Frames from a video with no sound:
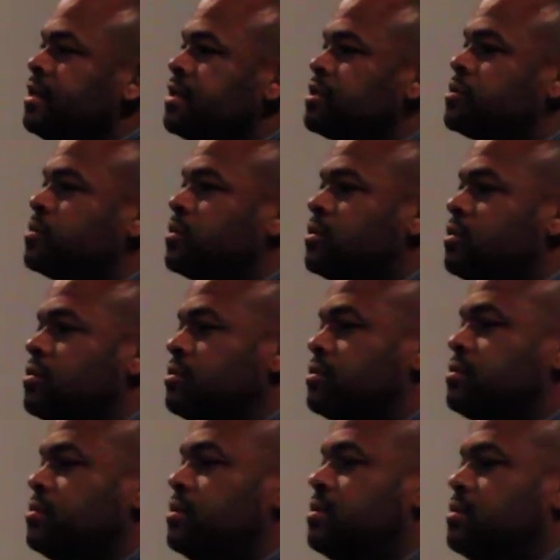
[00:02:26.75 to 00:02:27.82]
this will
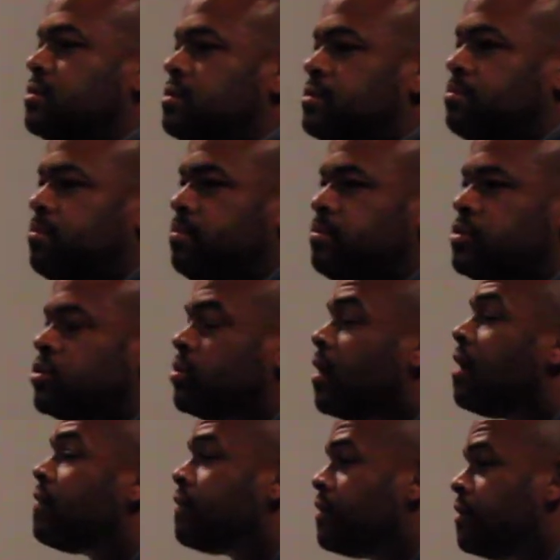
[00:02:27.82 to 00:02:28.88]
do
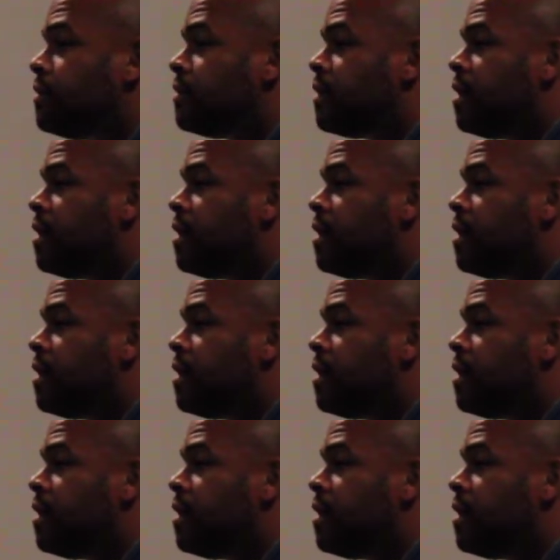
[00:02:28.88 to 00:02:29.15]
well for you.